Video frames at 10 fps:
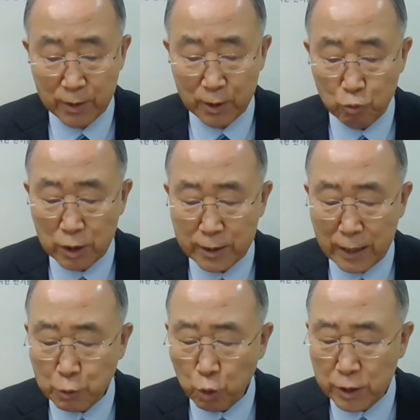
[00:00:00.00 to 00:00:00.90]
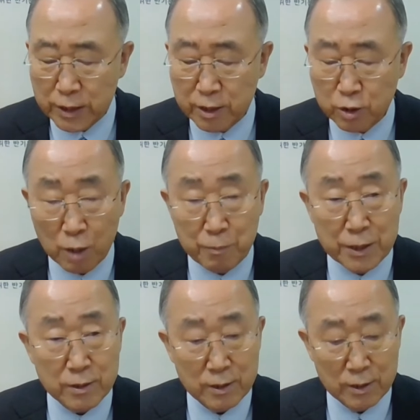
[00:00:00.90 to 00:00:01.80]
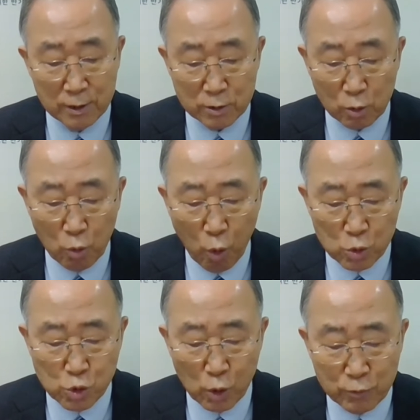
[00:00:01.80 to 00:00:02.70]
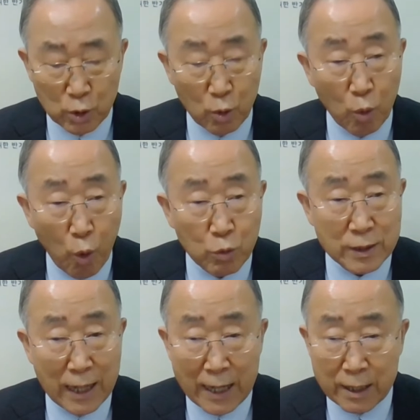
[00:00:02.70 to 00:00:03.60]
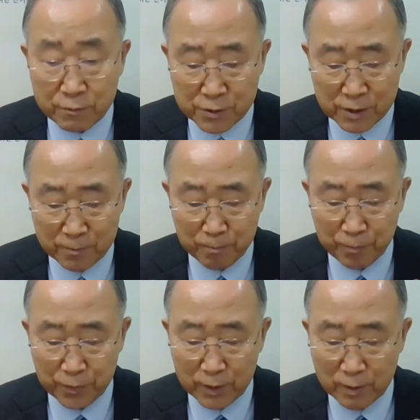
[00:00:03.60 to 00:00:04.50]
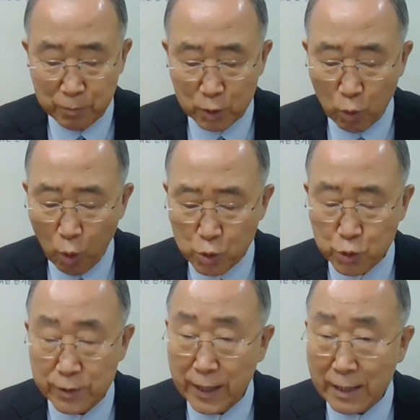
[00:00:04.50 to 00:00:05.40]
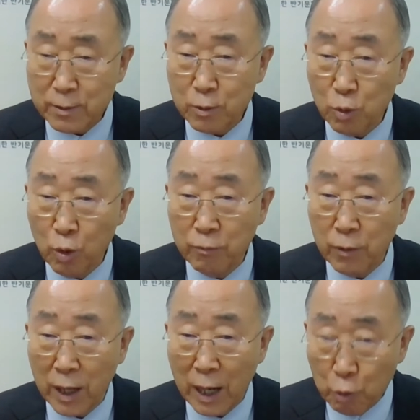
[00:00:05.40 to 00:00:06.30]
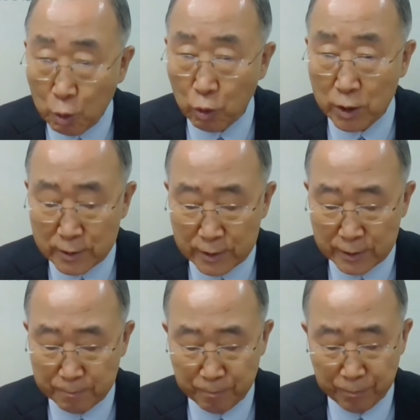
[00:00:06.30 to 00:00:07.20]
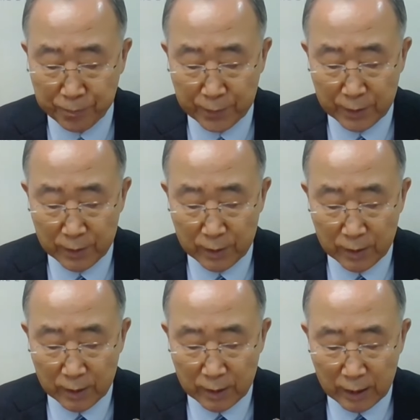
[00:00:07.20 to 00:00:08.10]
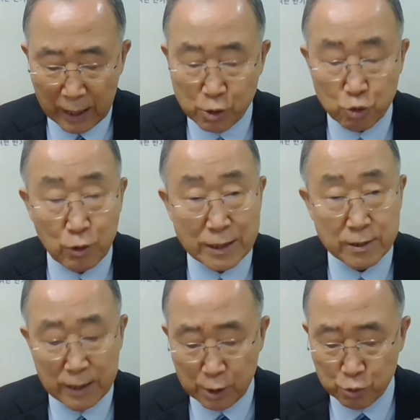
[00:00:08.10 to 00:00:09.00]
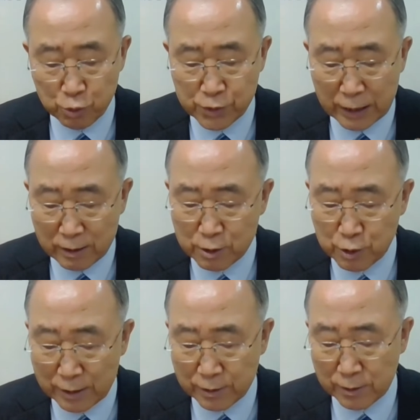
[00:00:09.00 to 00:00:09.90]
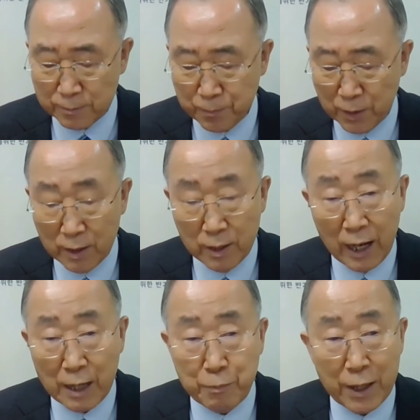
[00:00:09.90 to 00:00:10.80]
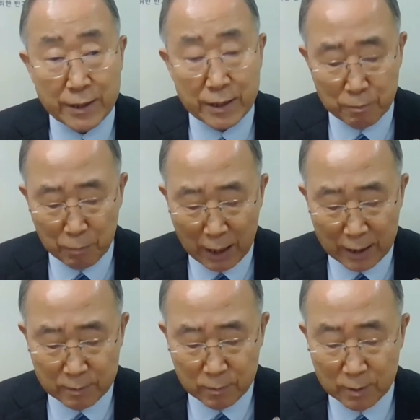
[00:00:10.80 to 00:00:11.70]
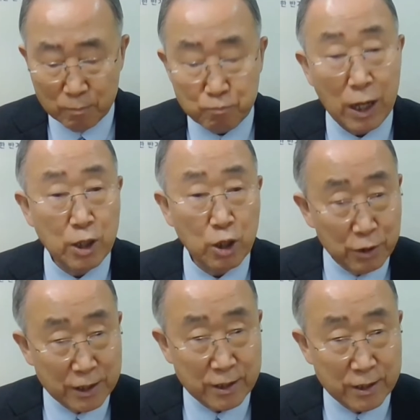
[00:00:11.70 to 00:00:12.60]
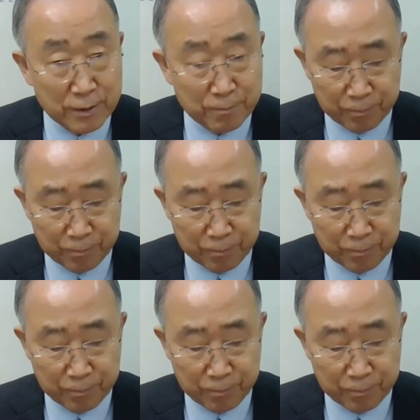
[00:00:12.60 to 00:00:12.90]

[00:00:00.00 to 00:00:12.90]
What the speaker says: will not only determine the course of your own lives, but also that of our world. As United Nations Secretary General, I made it my priority